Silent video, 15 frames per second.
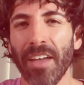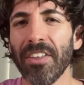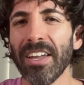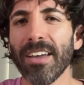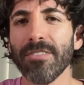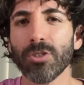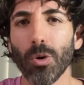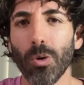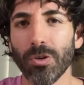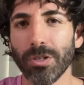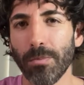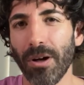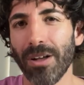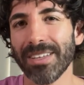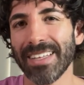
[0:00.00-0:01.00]
think I've talked
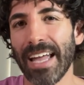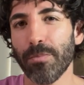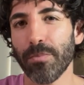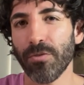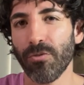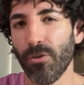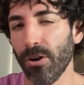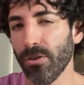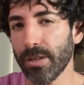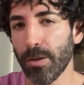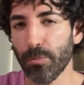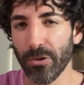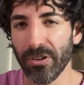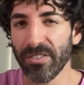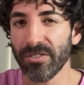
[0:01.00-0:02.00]
about that before on a
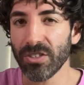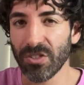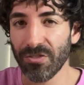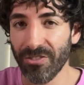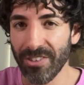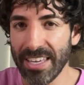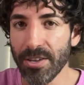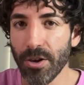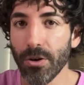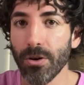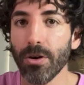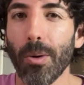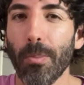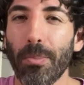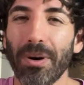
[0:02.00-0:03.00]
previous
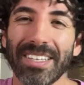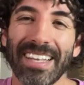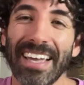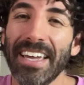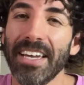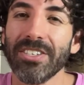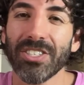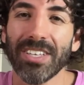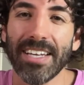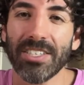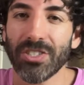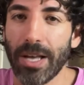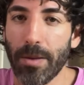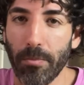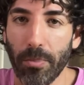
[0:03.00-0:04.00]
video, but here's an
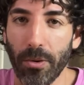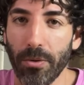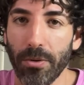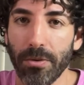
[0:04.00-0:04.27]
example.